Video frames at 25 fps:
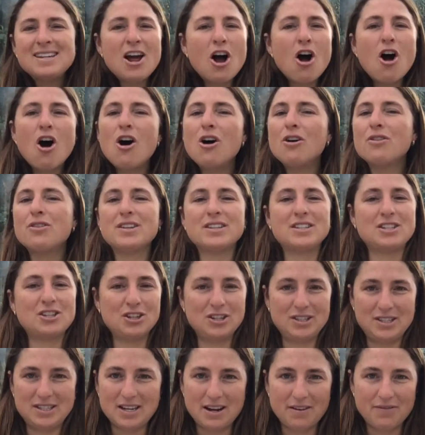all this
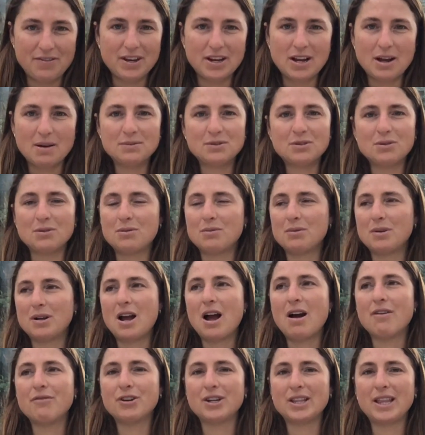good stuff that comes with
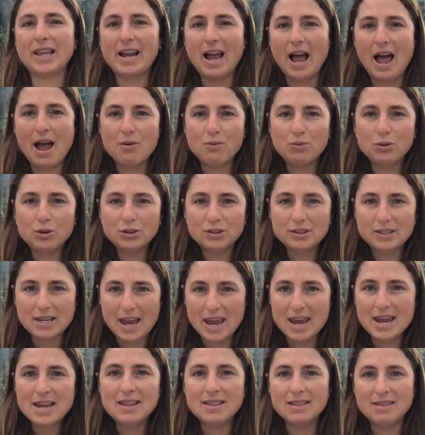recovery. Like, I will
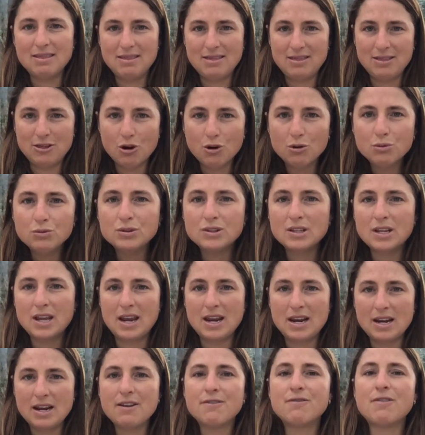take those
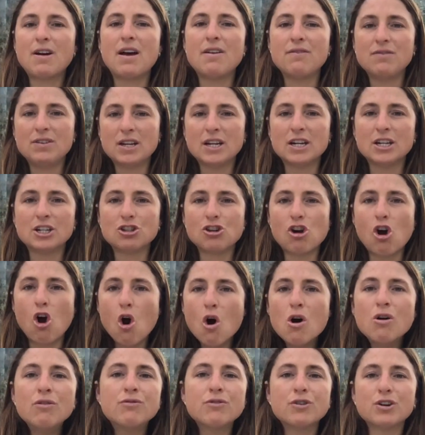85 years
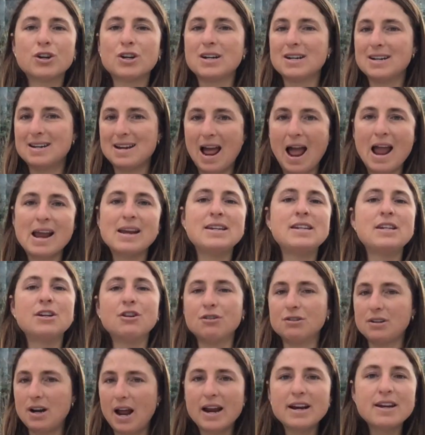over 90
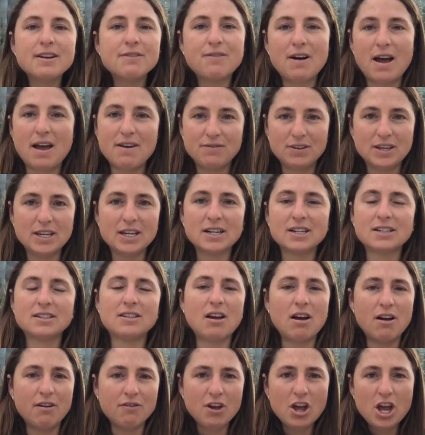or 95 years
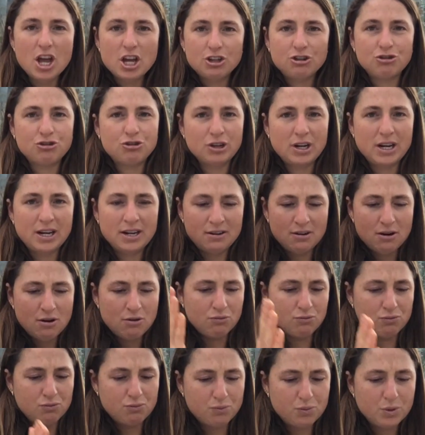of straight
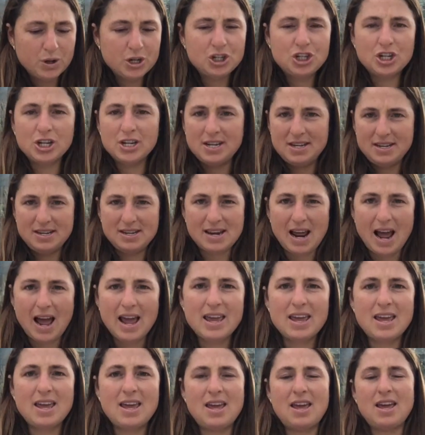rigid
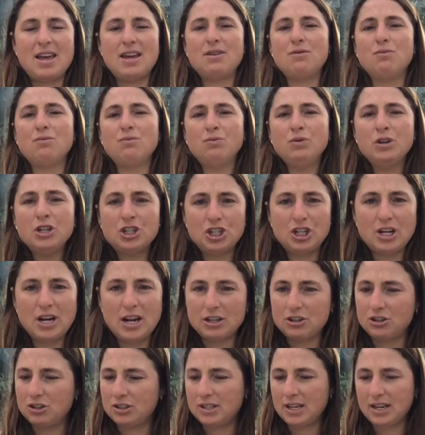diet and rigid
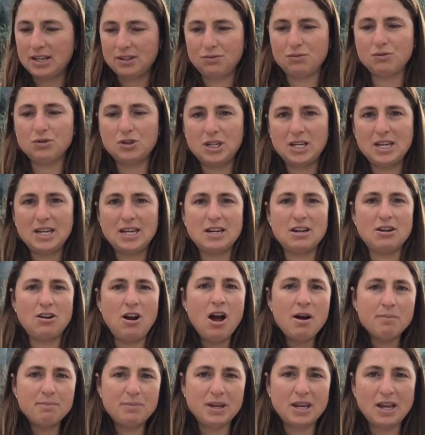exercise routine and
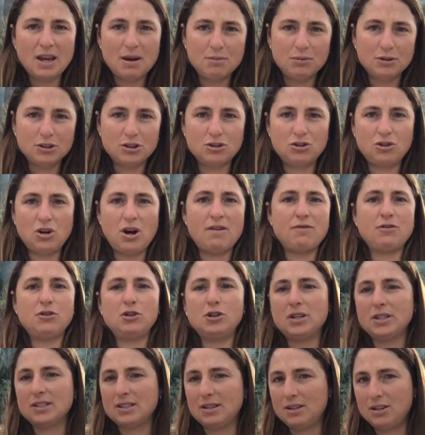not being able to
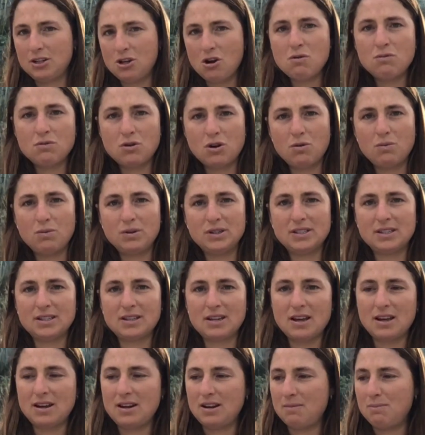travel because I don't know what's
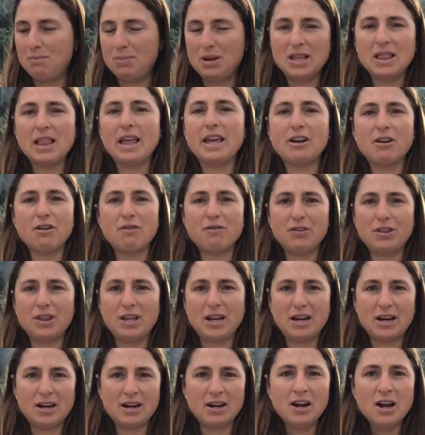gonna be like over
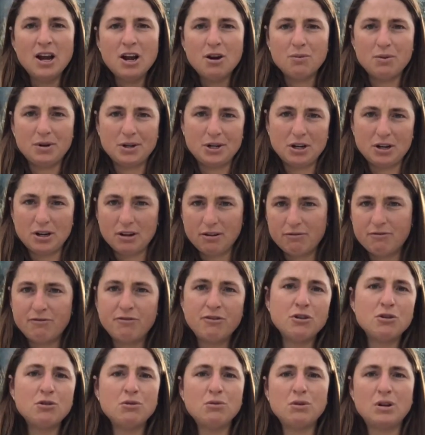there regarding
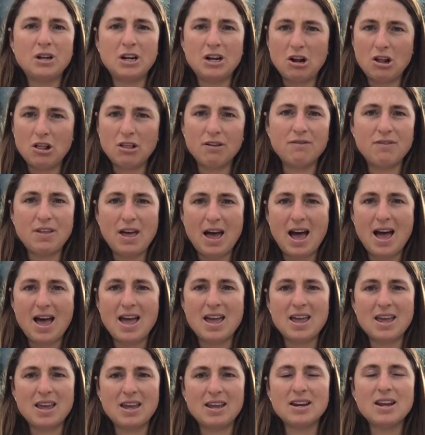food and all of
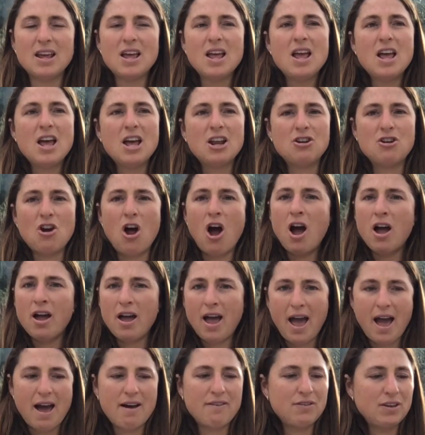that, and not
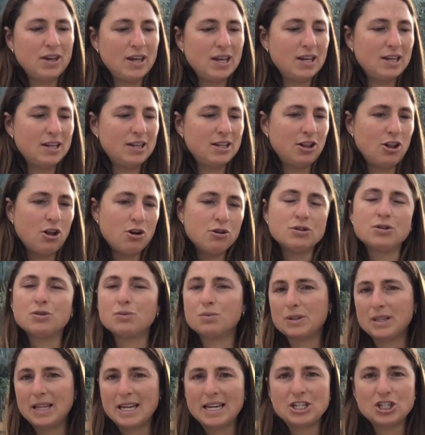having close
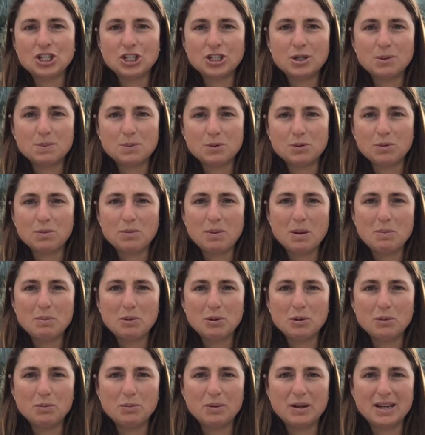relationships with
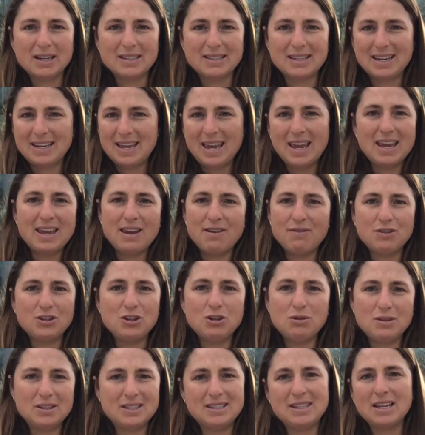people because I can't even
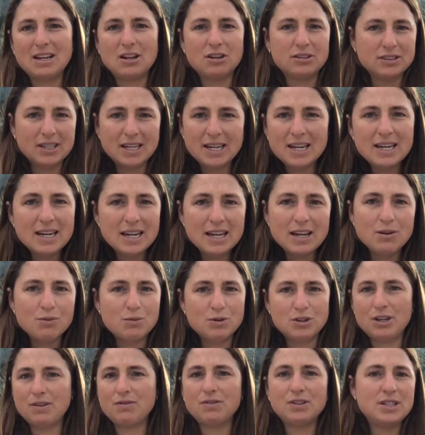do this thing called eating,
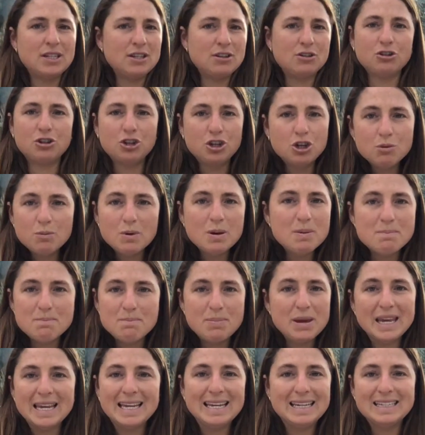which every single human
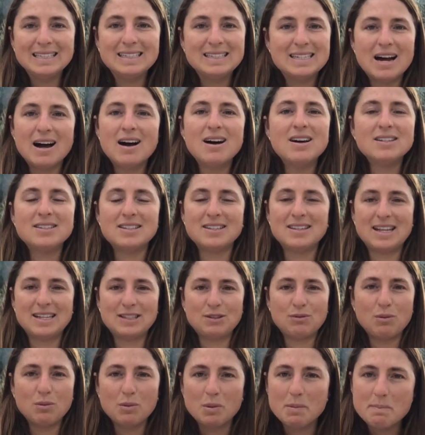being does, and
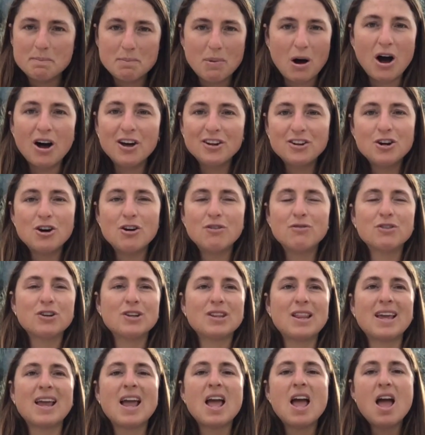that's what we bond
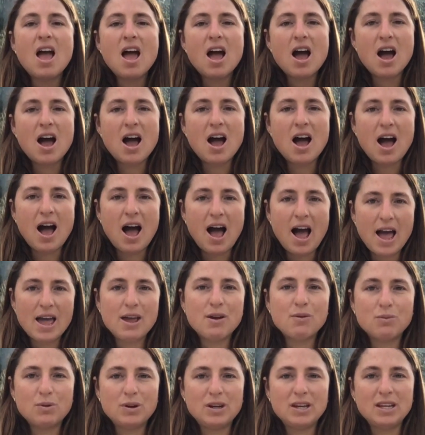over. Like,
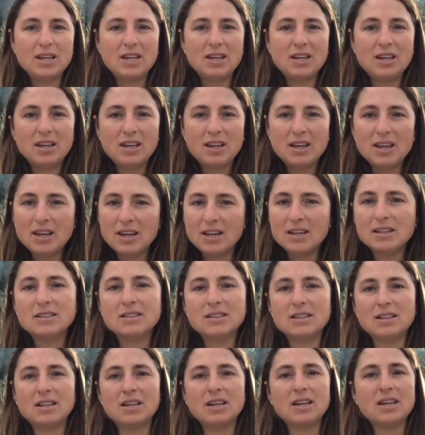I would
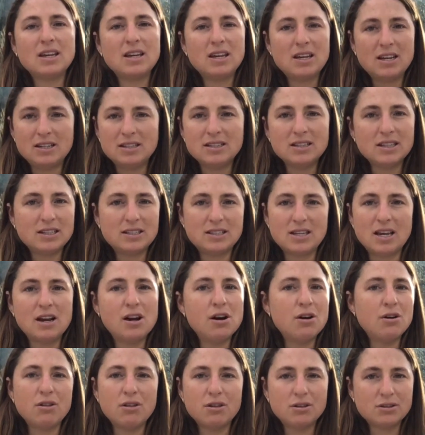easily say
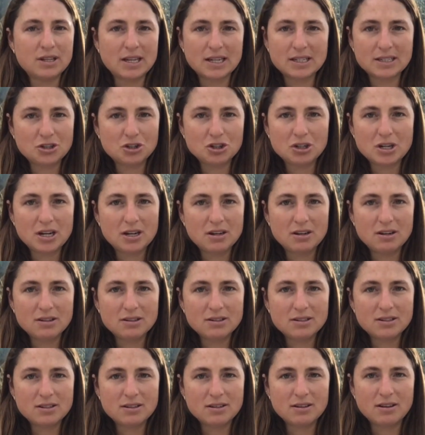no to those extra 10
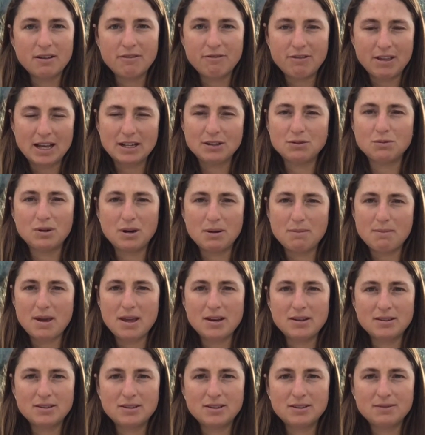years if that's what I
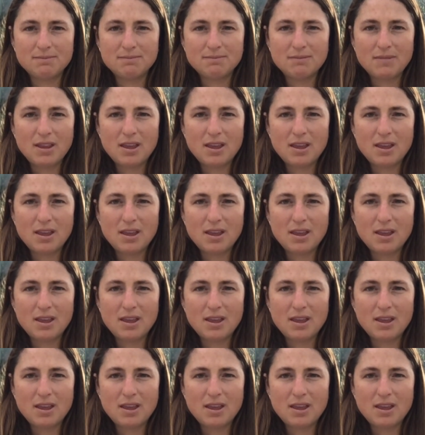meant.